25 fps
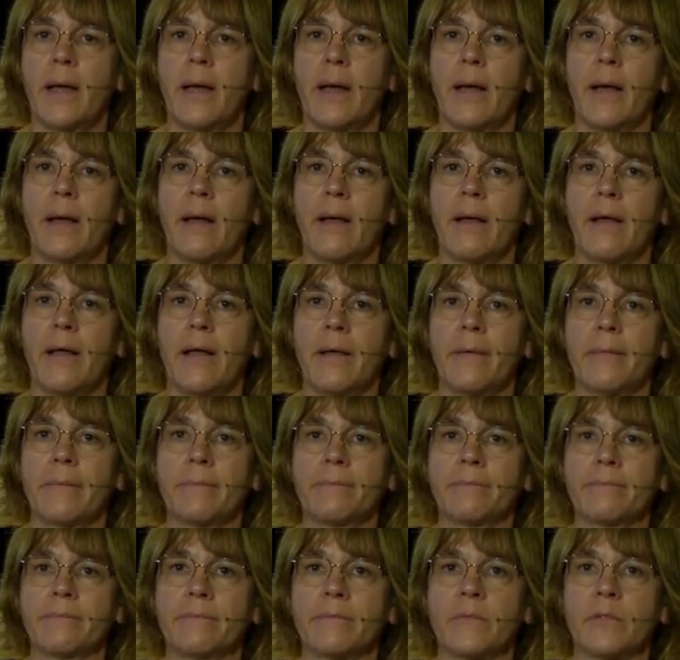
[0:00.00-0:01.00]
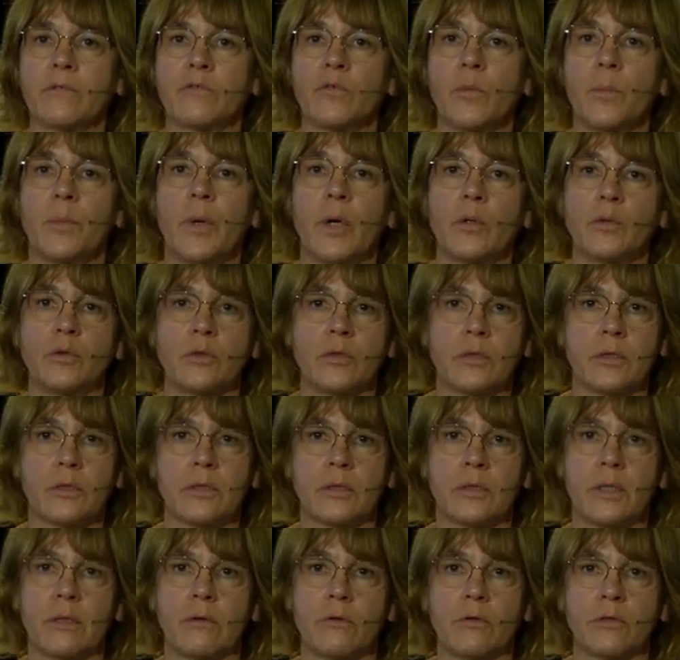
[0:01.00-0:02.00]
the
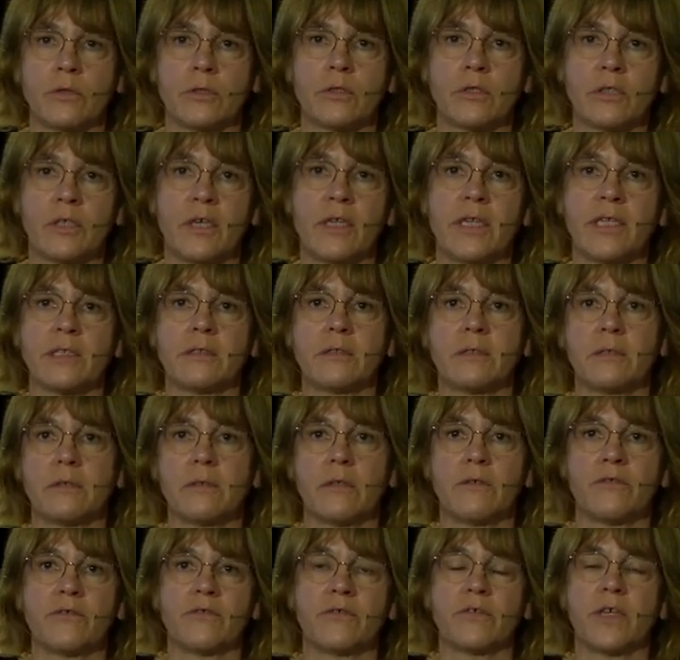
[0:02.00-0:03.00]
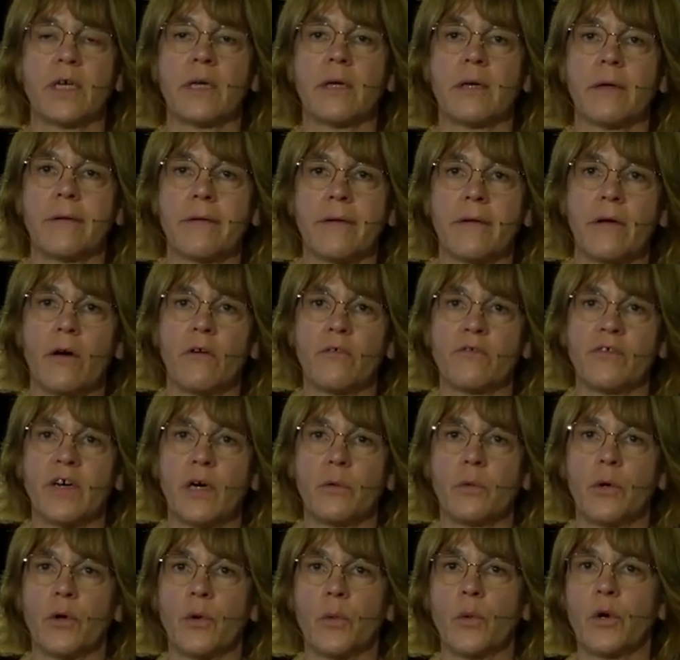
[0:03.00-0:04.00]
bones or the skeleton of
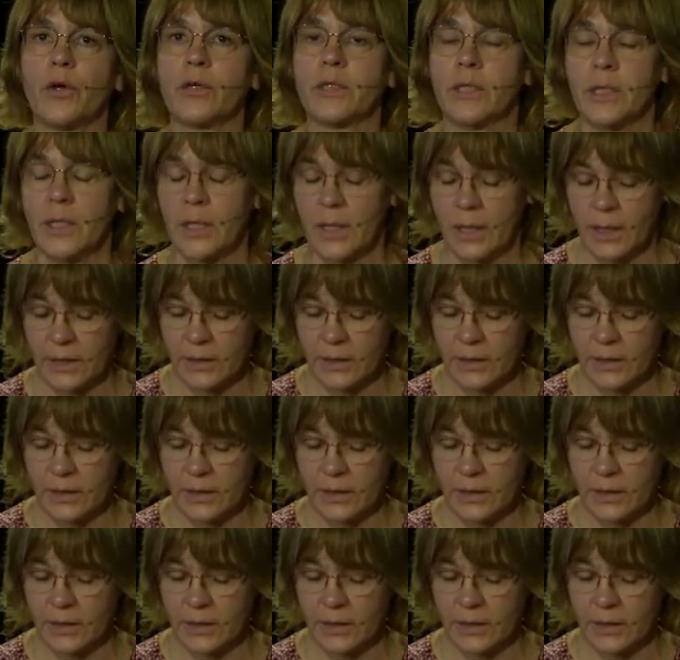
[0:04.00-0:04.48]
our work.